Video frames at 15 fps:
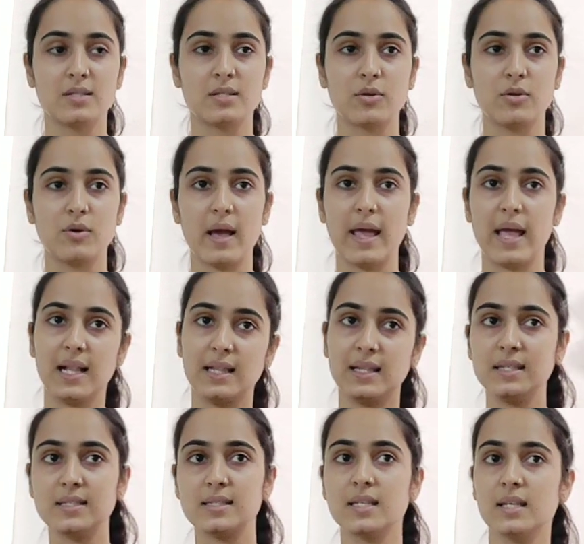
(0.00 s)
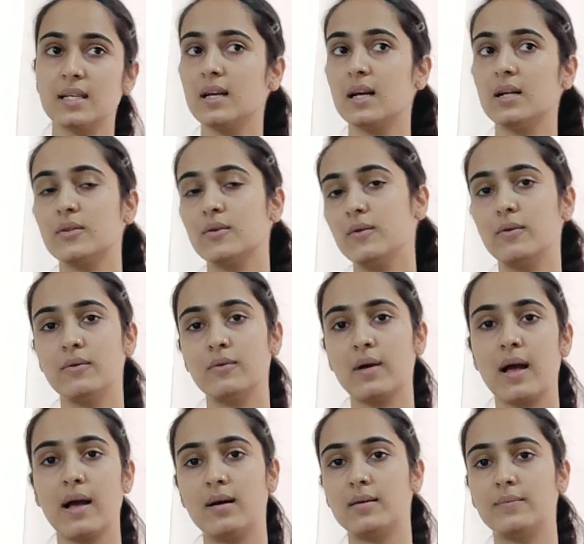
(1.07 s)
So healthy skin ka
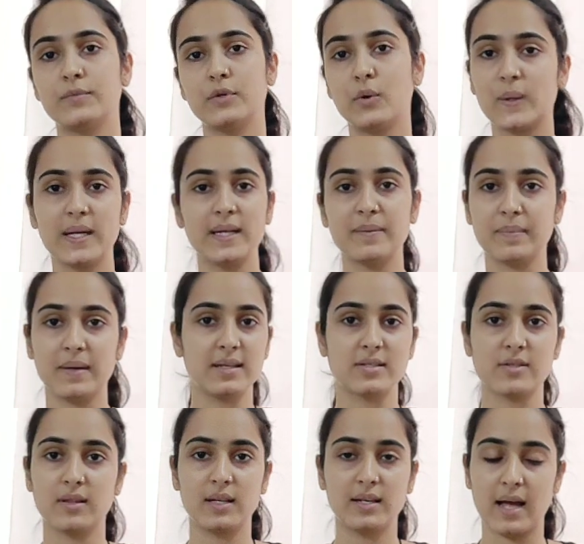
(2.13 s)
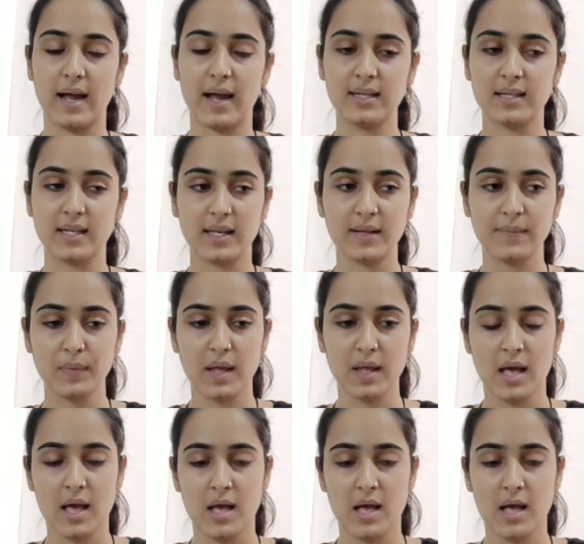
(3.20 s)
to, um, totally depends on the diet thing,